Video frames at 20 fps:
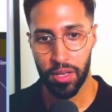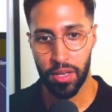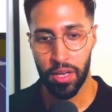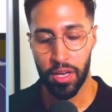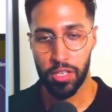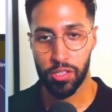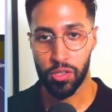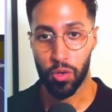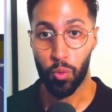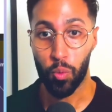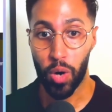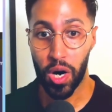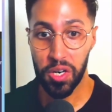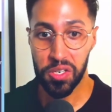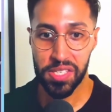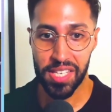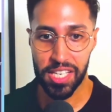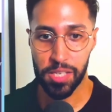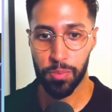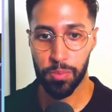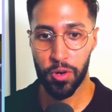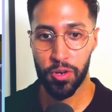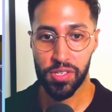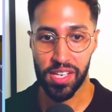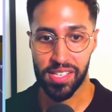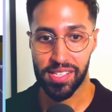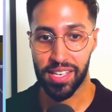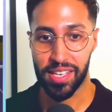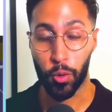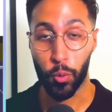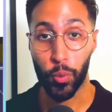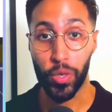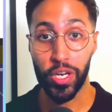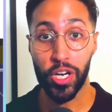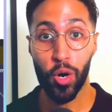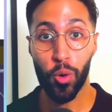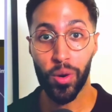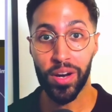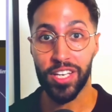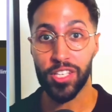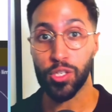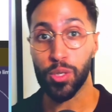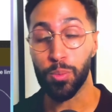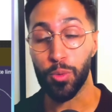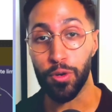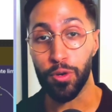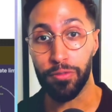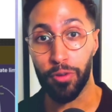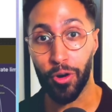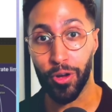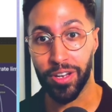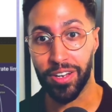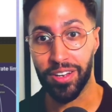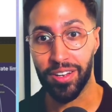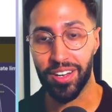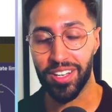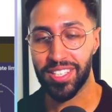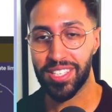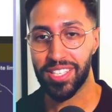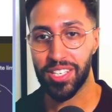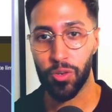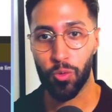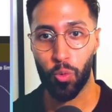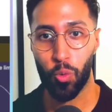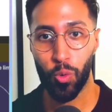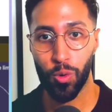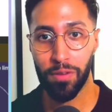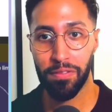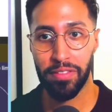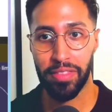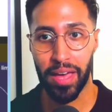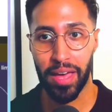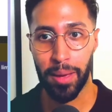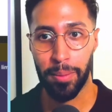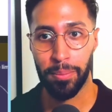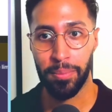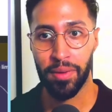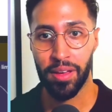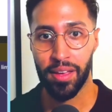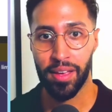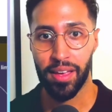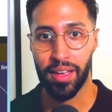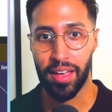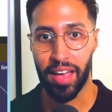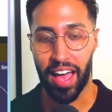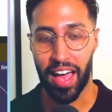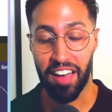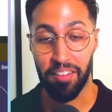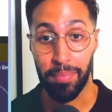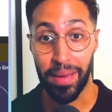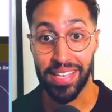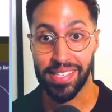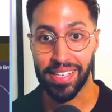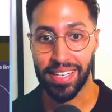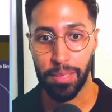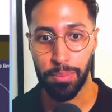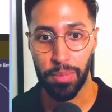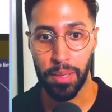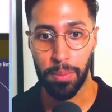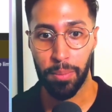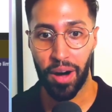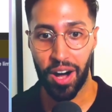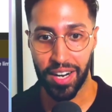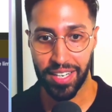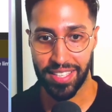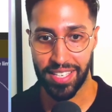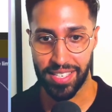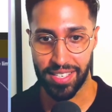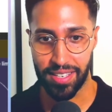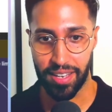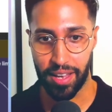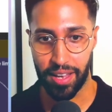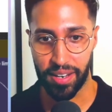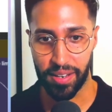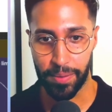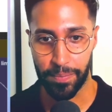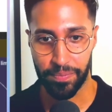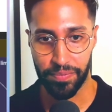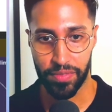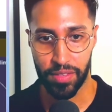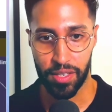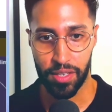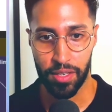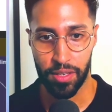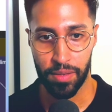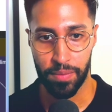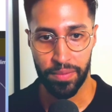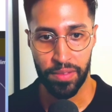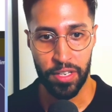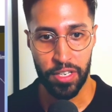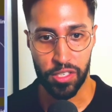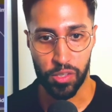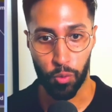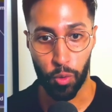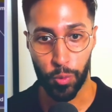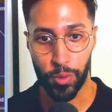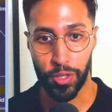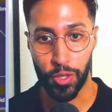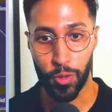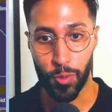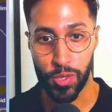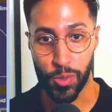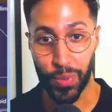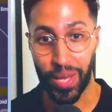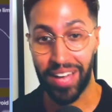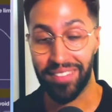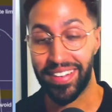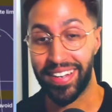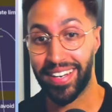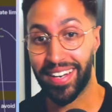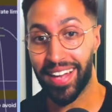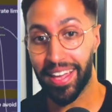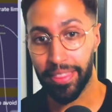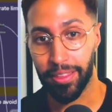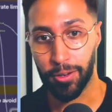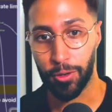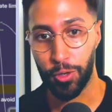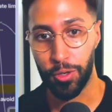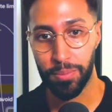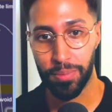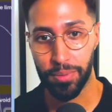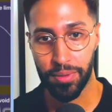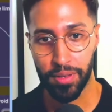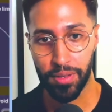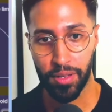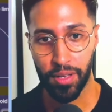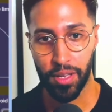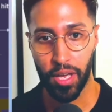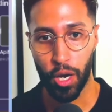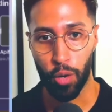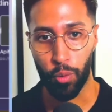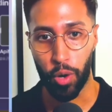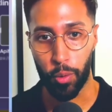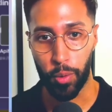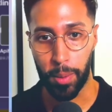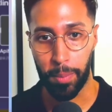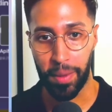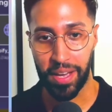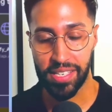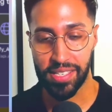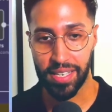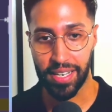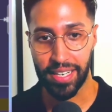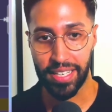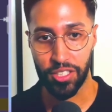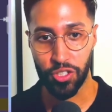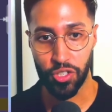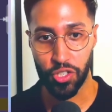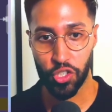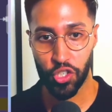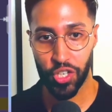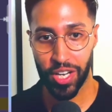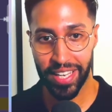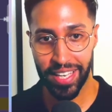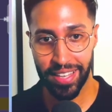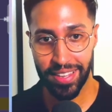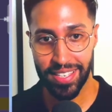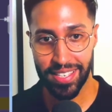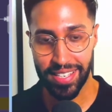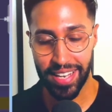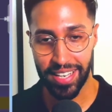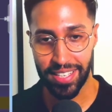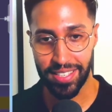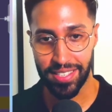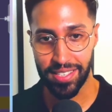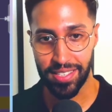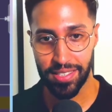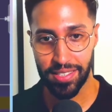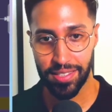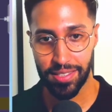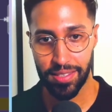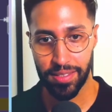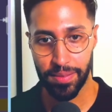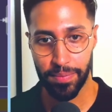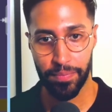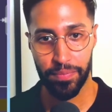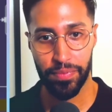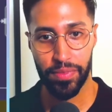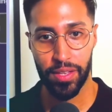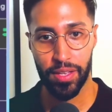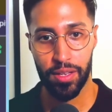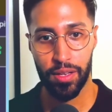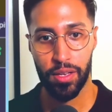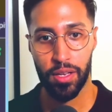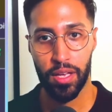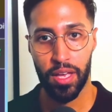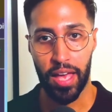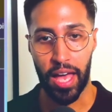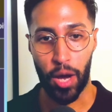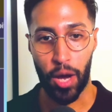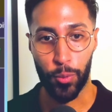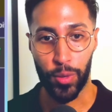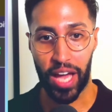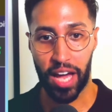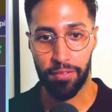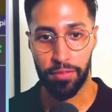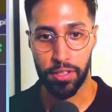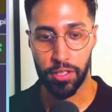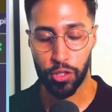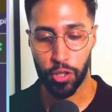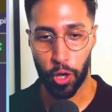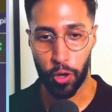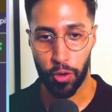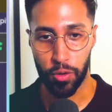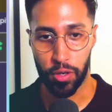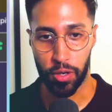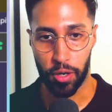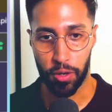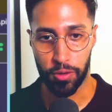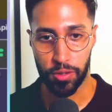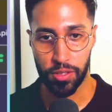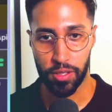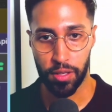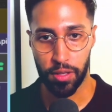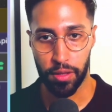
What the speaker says: So whilst that's processing, we don't want it to move on until all of them have basically been marked as done. So what we do is we have another loop where we're basically just checking the status, and we have this code node.